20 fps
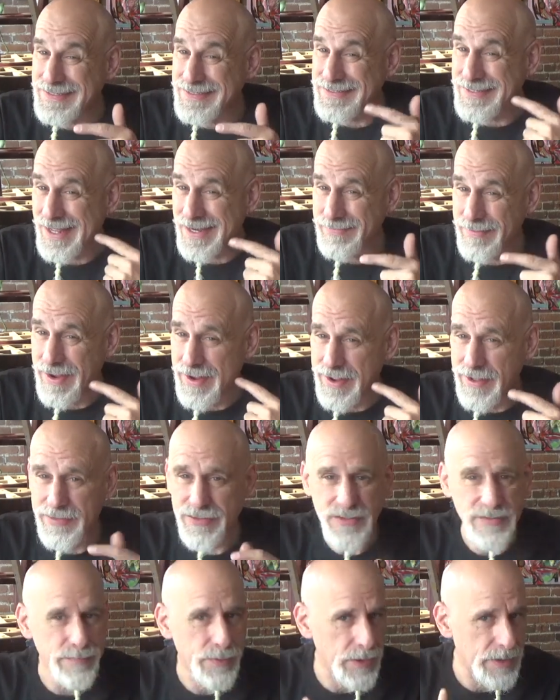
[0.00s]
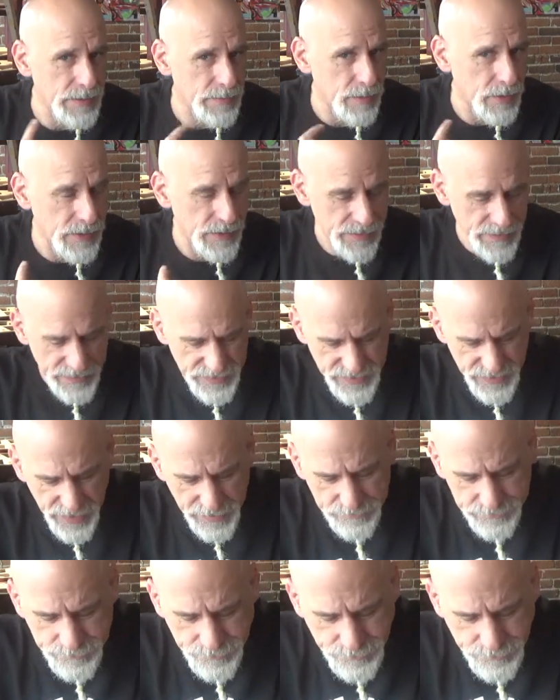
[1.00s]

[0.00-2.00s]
this side of my mouth is burning more than this side.